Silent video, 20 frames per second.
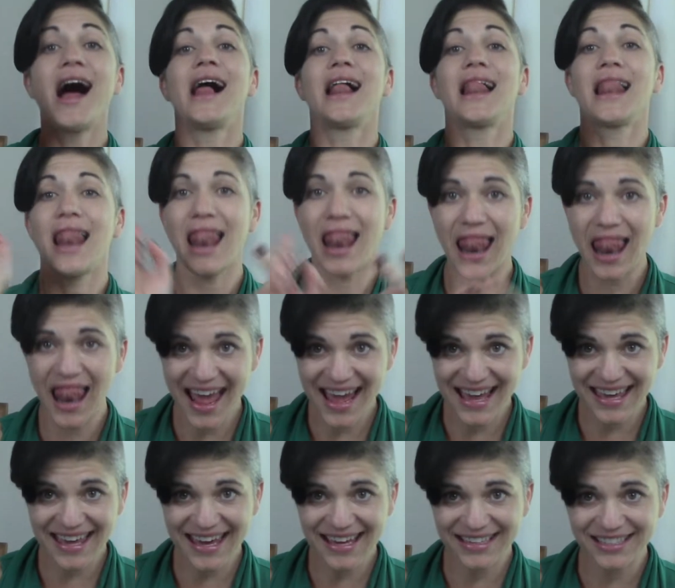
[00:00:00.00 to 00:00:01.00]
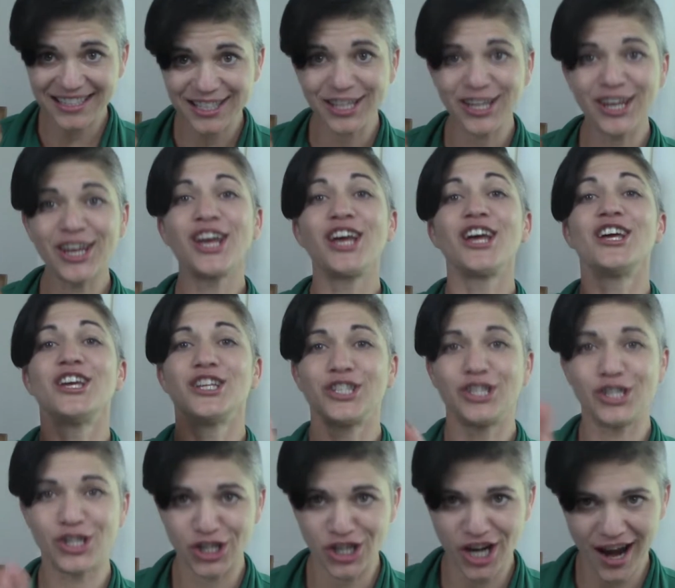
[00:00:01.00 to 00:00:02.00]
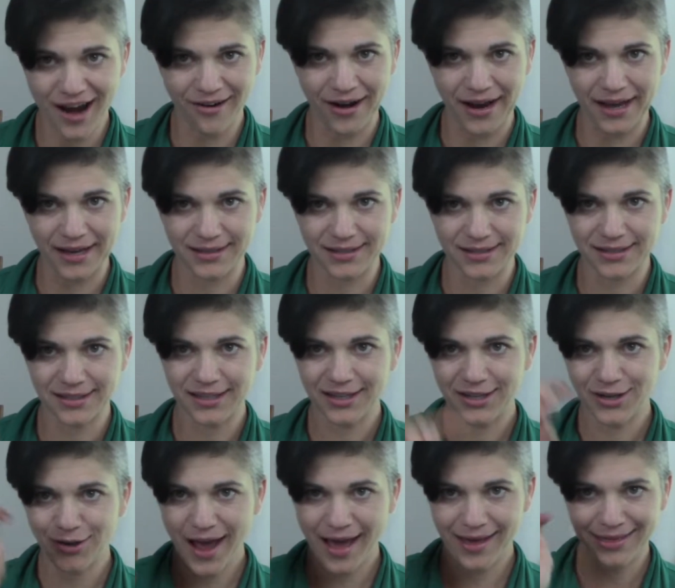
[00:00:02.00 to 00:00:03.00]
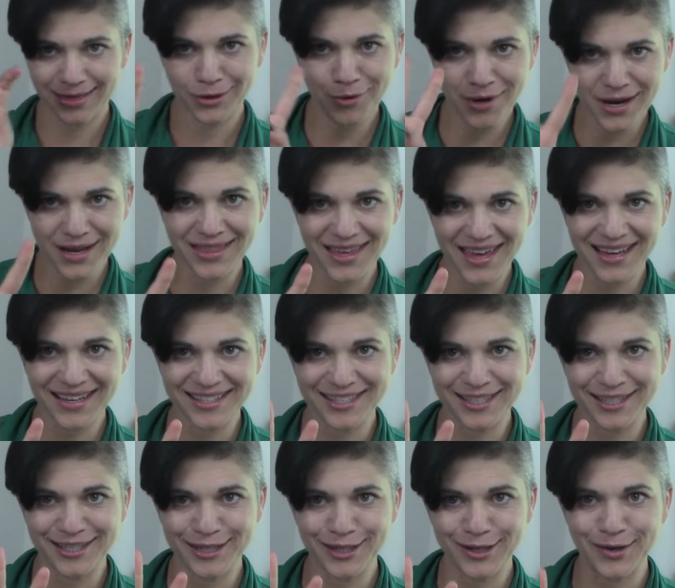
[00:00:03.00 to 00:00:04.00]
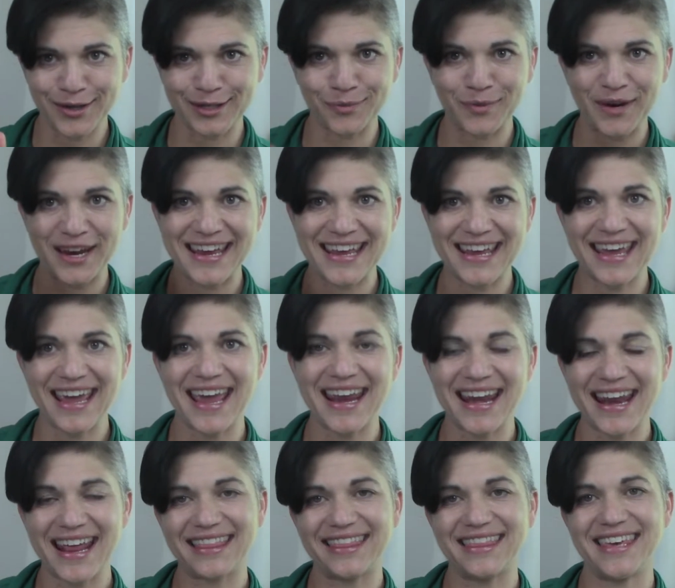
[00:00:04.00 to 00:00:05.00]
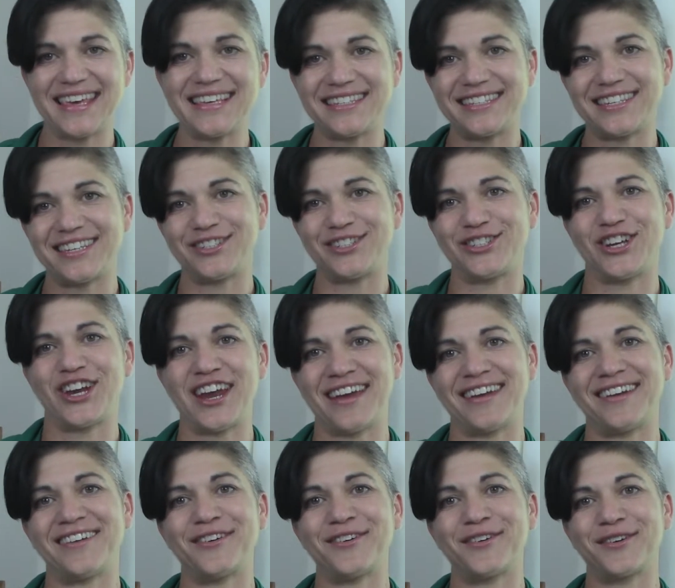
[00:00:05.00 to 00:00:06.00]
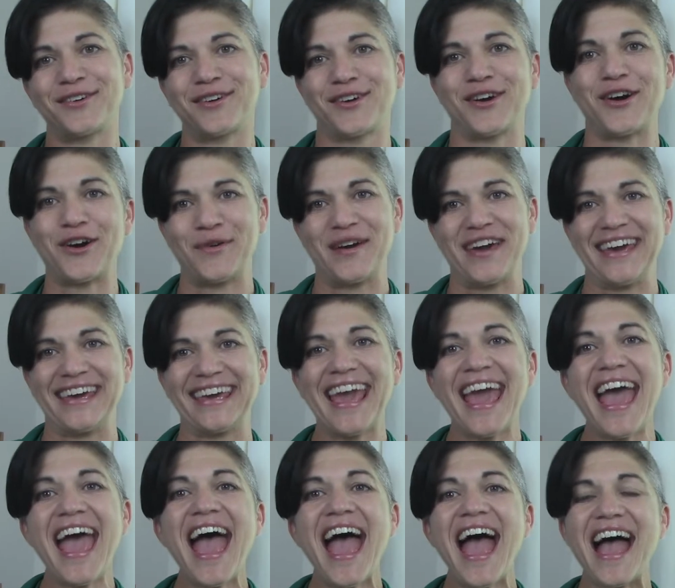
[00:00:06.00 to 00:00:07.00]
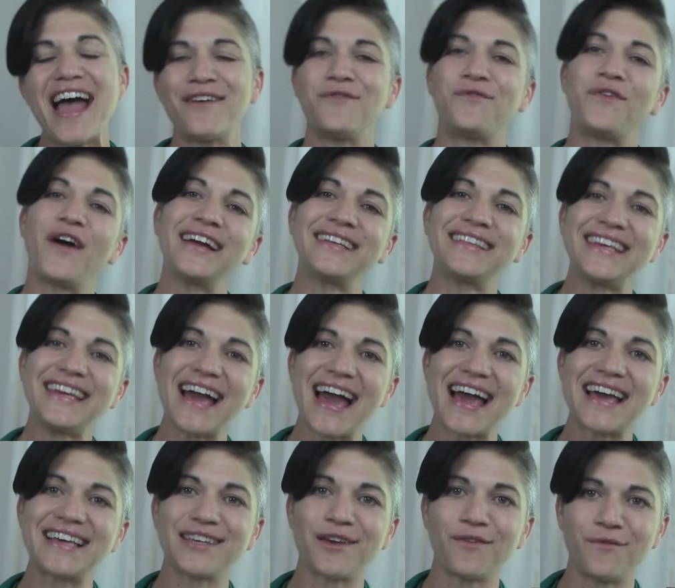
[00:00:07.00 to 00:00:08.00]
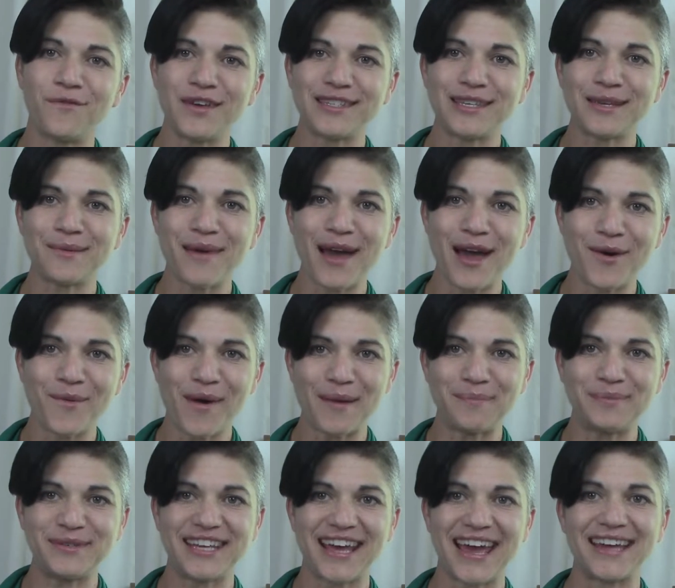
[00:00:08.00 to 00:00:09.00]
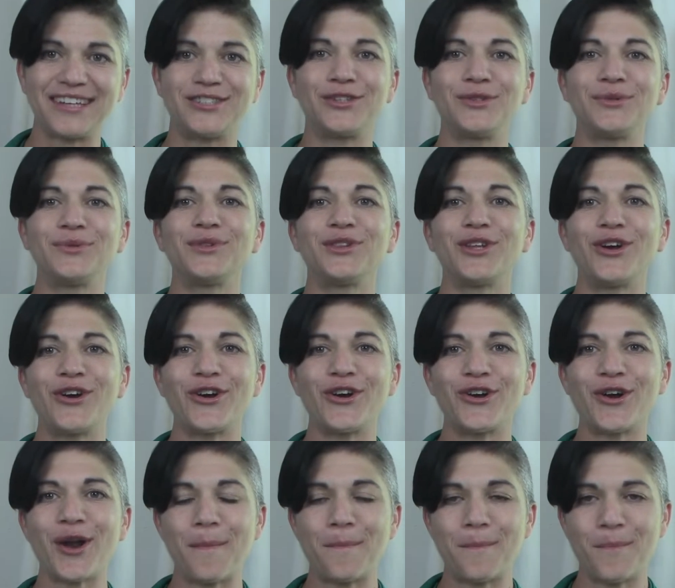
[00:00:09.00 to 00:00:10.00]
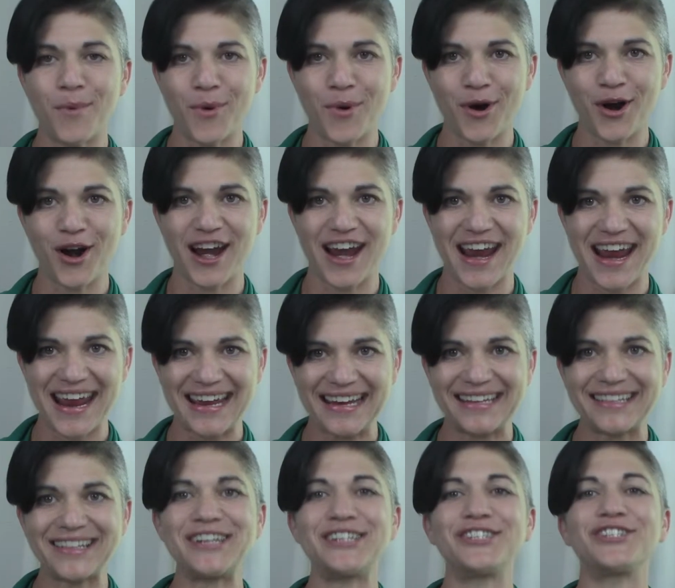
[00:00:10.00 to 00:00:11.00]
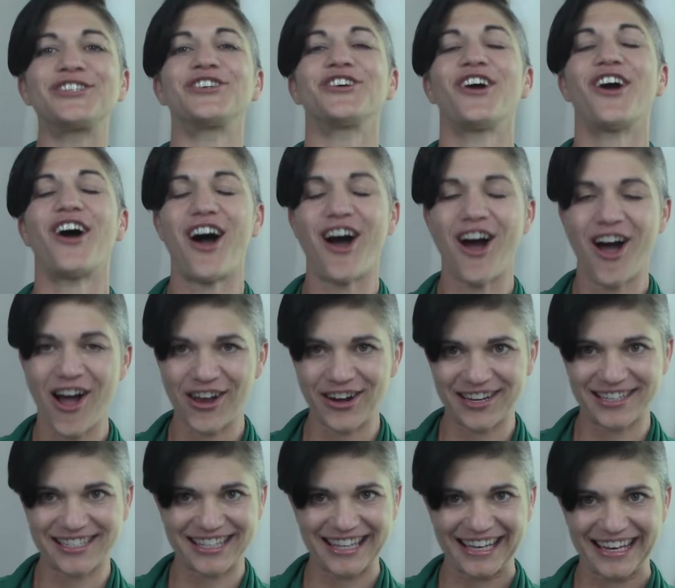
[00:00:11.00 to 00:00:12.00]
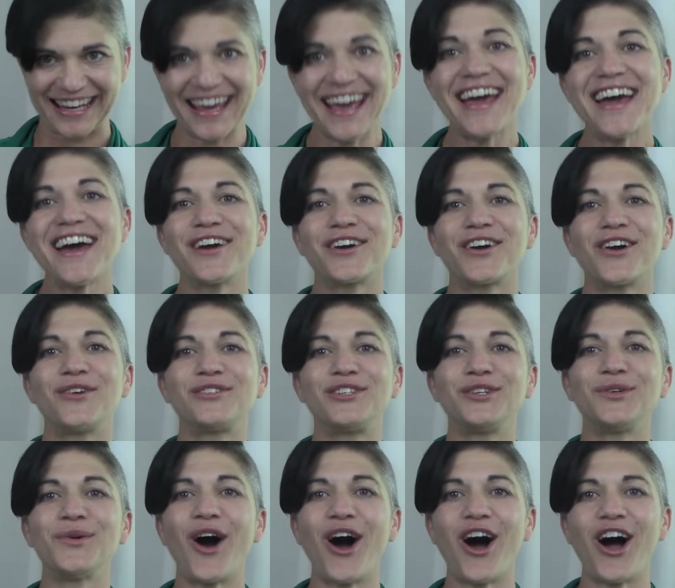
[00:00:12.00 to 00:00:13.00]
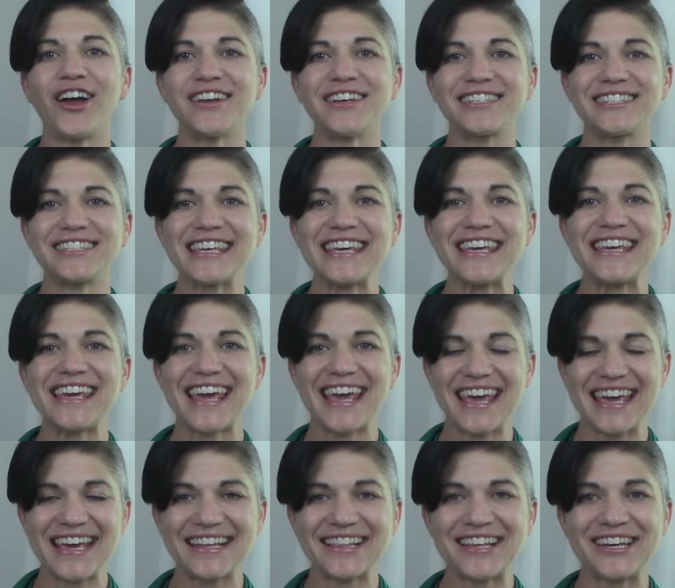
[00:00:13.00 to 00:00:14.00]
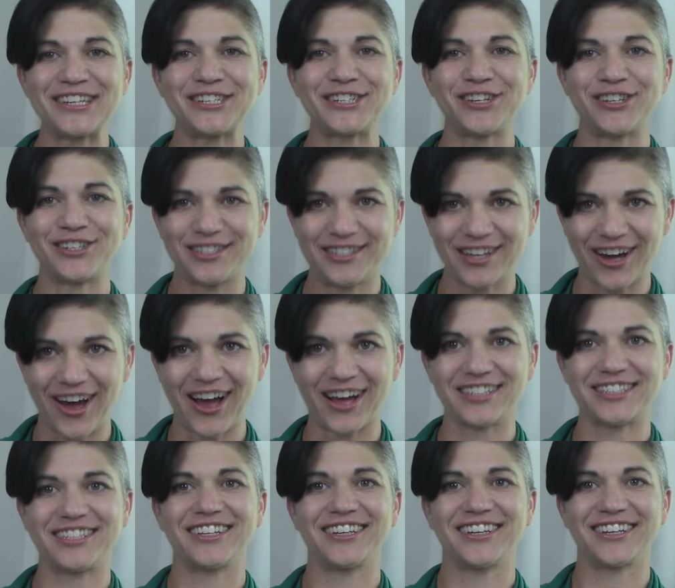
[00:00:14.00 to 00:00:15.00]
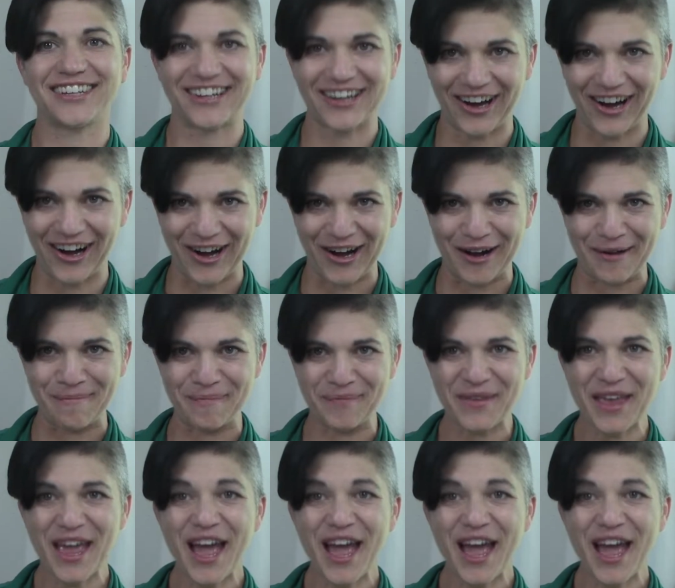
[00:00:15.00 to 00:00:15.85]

like it, share it. You got three things to do as we get this channel going. And finally, guys, visit my website to learn more English honestly. Go to honestlyenglish.com.